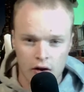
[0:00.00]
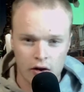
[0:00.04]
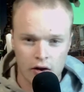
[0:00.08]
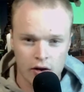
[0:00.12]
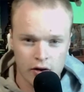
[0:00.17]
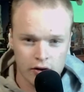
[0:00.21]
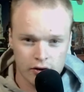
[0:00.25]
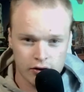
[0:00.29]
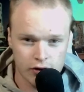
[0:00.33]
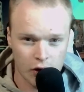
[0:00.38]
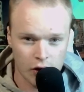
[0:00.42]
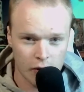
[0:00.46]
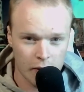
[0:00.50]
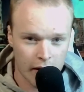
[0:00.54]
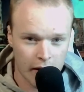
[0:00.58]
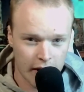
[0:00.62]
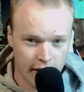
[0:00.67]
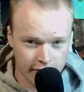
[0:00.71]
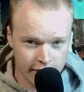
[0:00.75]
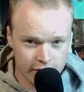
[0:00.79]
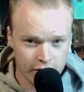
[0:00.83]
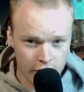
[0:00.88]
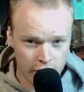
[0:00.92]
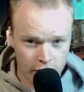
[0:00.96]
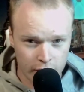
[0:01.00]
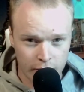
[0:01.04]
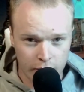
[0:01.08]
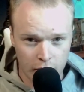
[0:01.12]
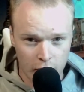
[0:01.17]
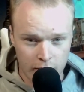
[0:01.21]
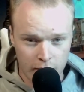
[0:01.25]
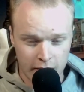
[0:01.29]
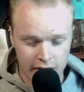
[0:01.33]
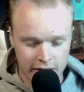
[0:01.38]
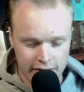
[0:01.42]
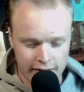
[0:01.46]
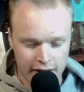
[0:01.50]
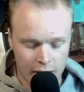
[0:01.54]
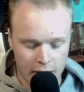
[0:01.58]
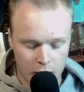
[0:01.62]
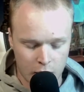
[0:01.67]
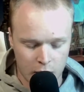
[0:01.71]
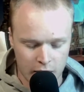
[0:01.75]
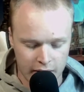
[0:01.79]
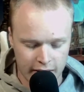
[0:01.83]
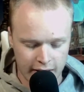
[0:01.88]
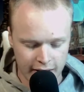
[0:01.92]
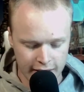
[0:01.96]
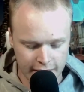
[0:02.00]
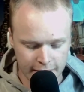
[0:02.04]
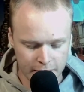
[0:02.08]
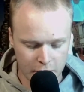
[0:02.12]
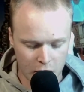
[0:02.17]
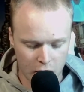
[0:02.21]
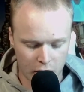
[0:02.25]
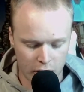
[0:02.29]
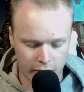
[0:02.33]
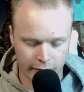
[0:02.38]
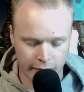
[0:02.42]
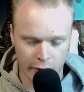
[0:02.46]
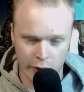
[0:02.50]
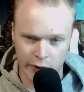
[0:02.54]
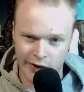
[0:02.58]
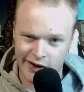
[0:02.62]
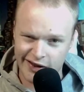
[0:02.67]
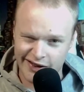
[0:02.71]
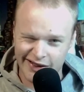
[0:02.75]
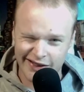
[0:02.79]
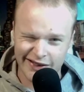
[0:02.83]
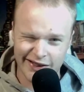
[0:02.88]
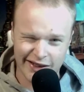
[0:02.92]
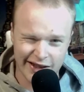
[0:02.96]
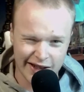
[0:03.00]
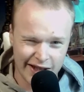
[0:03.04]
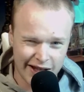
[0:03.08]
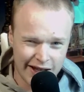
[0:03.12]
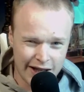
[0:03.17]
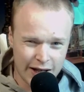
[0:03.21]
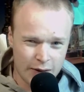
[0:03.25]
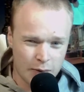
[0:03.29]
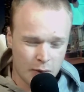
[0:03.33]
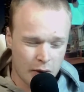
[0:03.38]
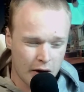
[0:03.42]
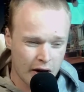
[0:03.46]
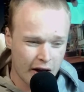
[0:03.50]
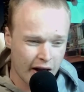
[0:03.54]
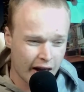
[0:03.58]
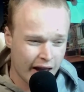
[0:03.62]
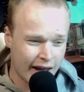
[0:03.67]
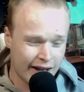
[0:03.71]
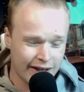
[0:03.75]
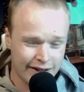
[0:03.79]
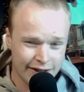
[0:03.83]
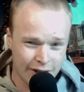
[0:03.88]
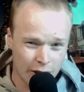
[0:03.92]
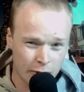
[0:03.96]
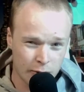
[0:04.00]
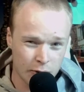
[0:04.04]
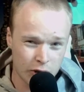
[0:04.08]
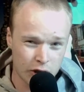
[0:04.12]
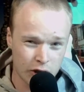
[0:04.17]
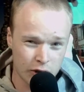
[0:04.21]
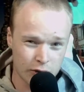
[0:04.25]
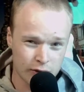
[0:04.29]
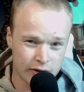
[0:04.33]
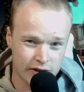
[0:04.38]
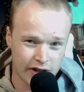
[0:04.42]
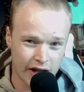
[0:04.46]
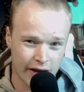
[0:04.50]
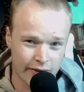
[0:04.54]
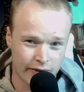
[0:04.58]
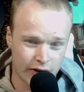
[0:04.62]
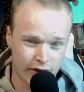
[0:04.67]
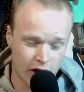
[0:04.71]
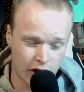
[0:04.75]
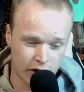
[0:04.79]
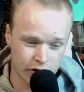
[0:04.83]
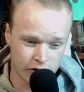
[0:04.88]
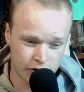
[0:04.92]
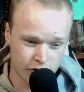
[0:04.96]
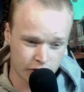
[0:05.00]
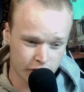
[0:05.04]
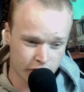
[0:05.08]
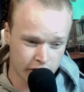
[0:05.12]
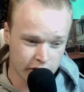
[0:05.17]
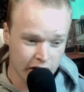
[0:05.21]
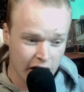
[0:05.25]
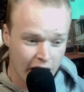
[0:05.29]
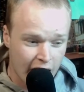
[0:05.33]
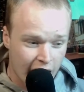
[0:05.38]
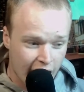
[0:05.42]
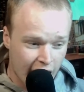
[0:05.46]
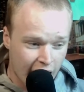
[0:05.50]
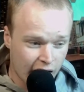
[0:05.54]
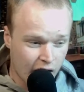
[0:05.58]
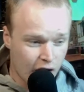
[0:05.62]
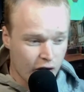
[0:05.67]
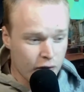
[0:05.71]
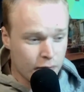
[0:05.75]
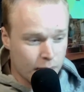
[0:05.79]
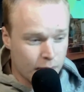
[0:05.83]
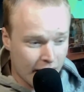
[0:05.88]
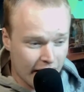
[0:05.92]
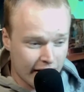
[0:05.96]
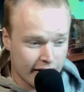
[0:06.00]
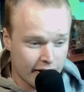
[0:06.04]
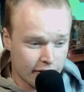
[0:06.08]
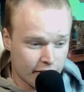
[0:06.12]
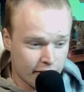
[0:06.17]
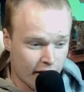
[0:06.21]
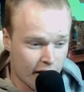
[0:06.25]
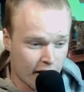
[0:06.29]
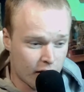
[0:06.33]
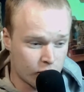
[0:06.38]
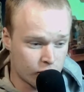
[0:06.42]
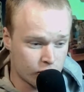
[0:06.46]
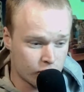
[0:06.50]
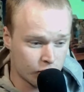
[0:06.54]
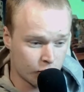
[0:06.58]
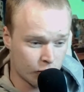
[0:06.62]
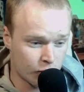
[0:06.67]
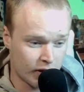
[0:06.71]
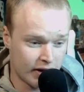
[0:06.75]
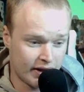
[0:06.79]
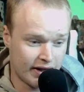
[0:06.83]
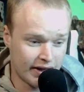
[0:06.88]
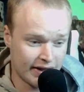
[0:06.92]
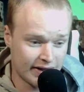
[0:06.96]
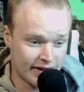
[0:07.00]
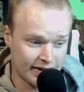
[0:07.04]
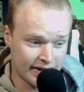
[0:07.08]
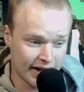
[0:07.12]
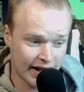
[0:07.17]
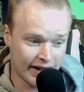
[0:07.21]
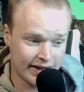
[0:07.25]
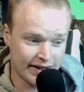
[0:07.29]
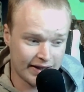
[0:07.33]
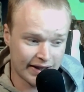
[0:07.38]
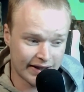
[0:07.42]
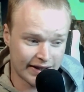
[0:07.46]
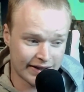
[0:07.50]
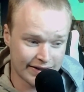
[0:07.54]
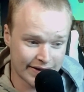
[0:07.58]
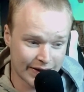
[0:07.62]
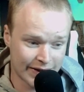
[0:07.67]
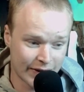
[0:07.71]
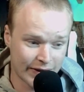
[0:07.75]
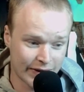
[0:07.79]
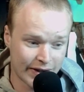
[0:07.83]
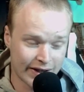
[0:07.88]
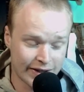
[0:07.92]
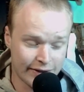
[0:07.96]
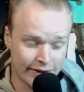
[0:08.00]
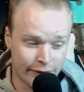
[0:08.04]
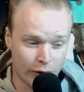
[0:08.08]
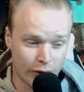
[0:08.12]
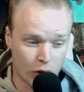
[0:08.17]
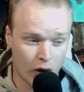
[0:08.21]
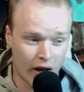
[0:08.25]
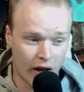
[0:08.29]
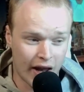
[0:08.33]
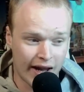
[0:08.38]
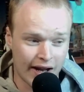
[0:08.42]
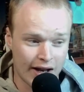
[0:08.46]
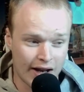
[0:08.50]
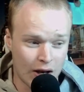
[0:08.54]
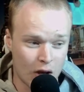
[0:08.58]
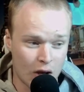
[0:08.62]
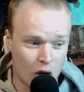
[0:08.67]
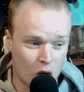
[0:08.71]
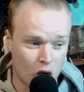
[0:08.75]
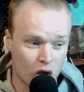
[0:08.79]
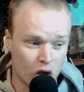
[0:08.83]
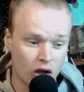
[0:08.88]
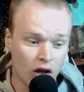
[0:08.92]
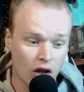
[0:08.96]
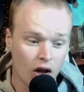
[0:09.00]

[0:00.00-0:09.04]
So as you can probably tell with this microphone, this is a Neewer NW700, and I've played around with the settings on this for a long